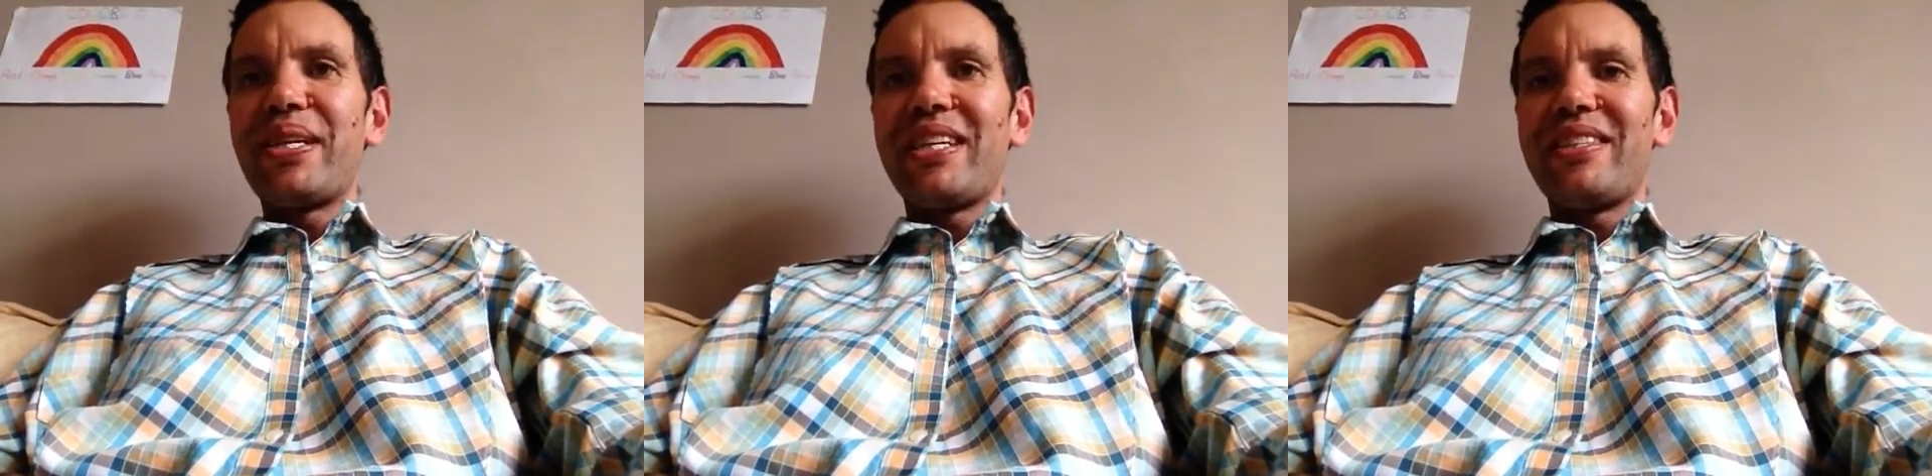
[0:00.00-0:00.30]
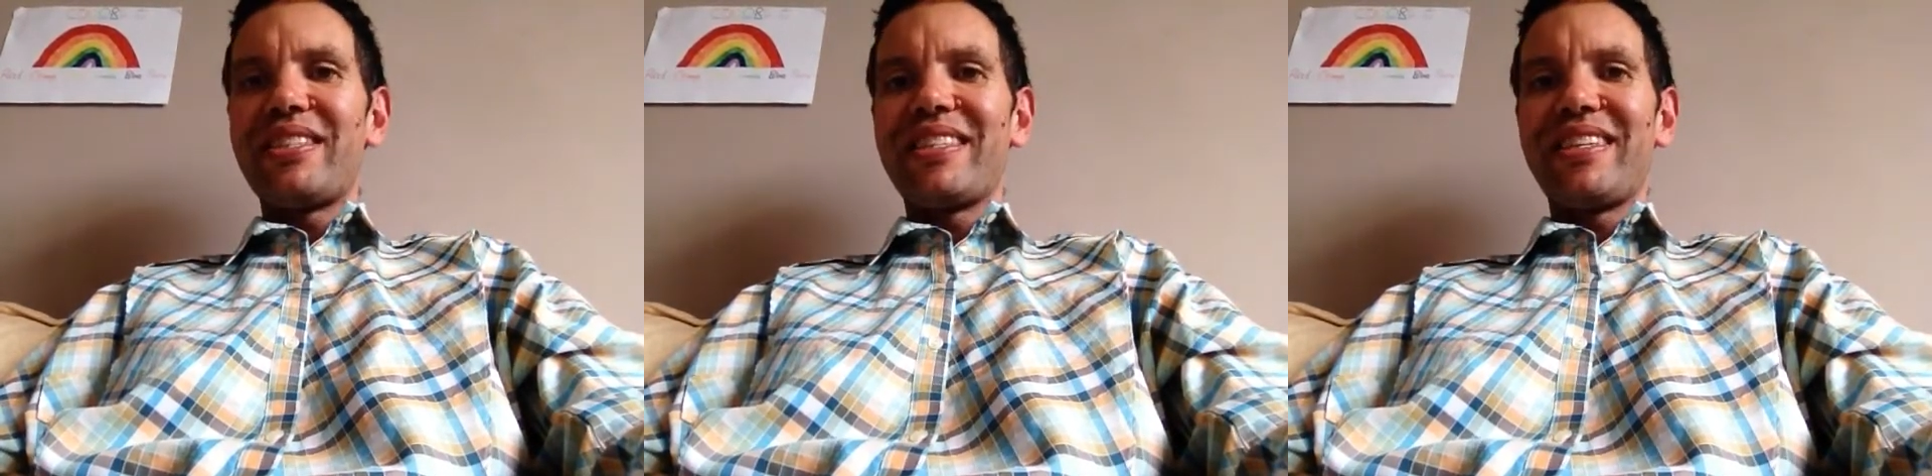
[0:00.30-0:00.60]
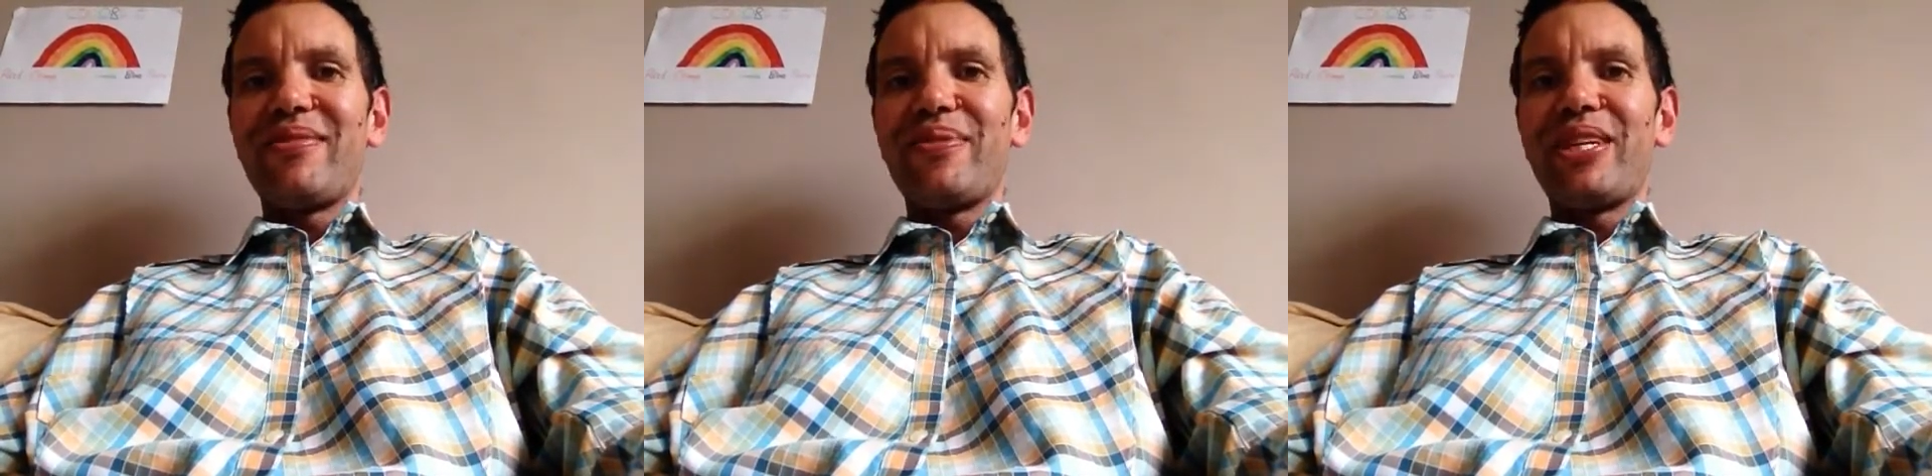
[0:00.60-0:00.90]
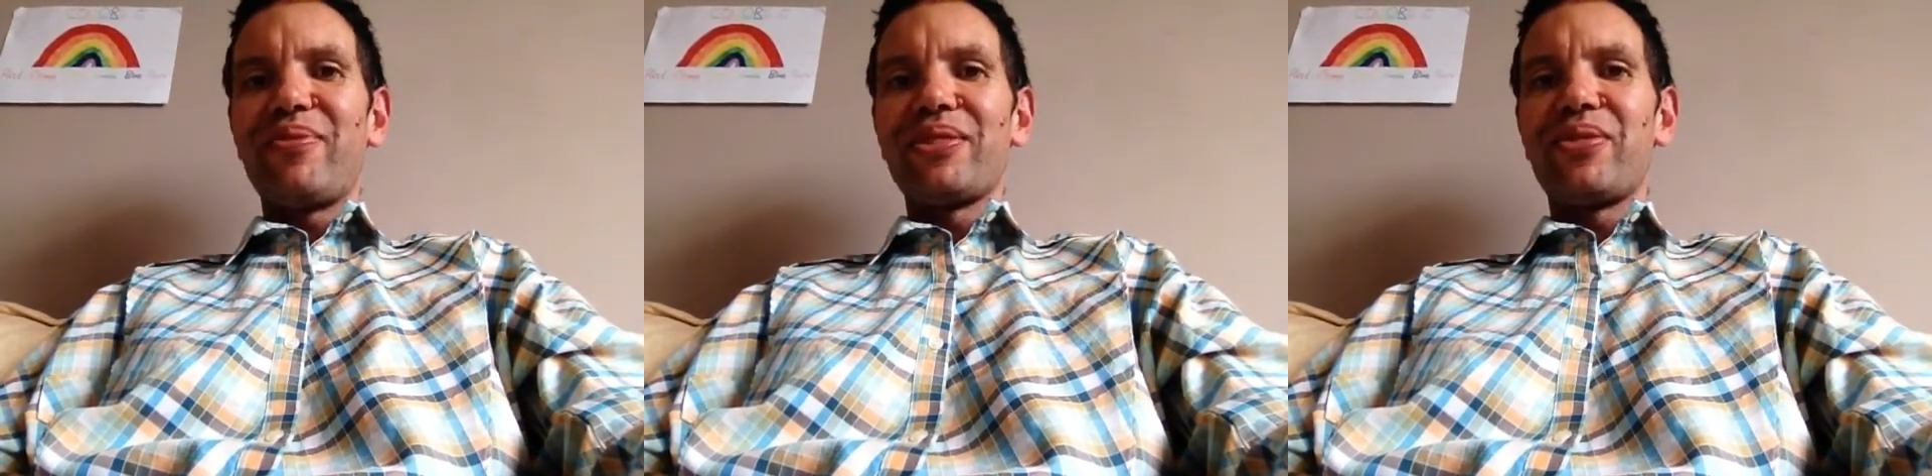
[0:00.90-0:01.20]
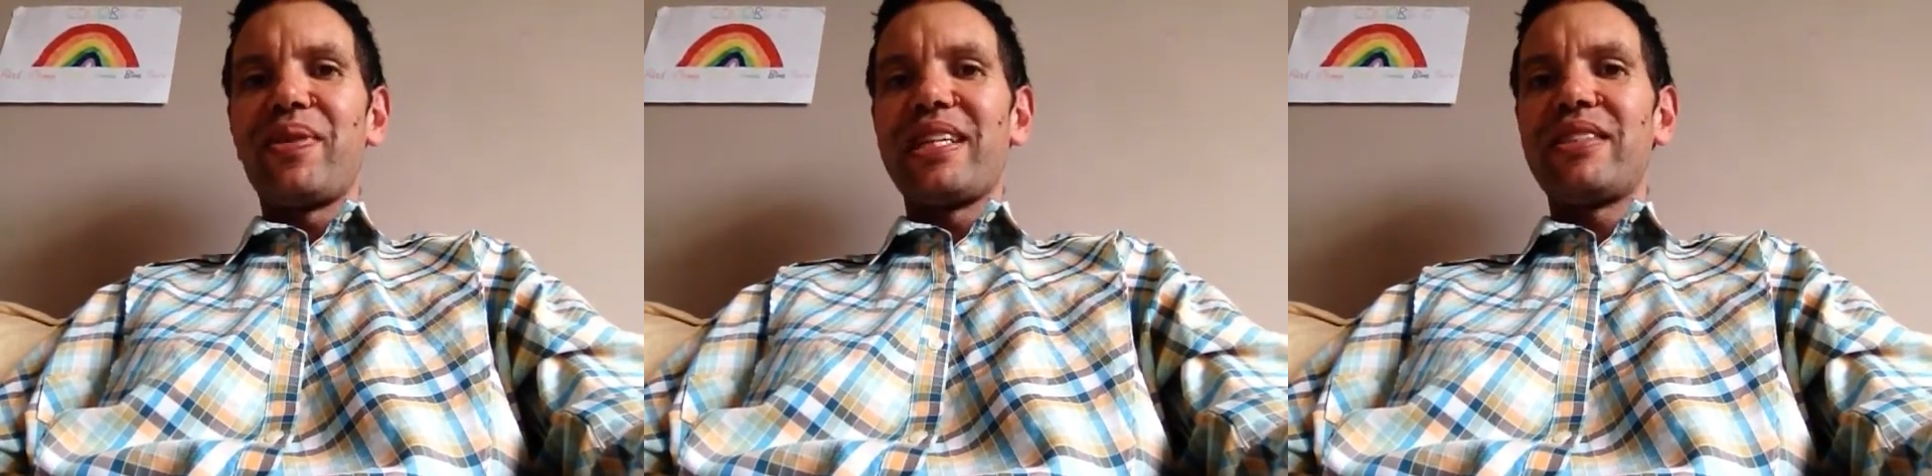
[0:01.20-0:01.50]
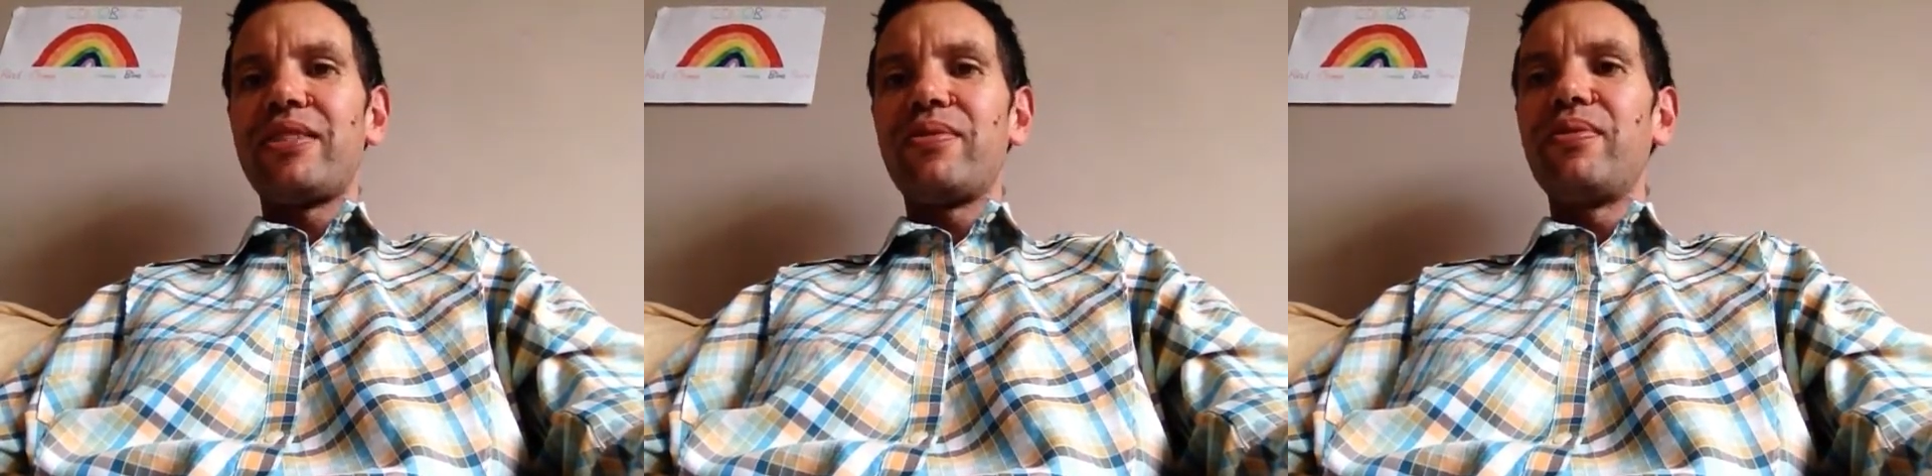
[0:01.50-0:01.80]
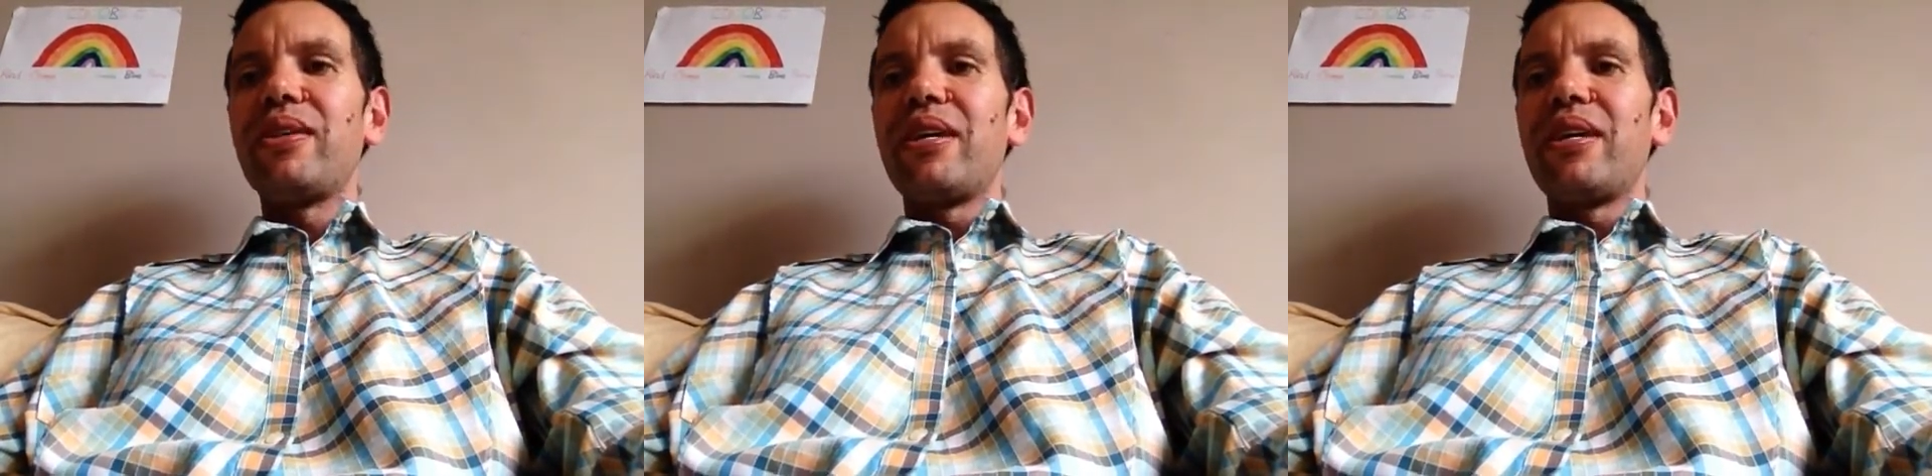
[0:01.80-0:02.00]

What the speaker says: because we don't want to add to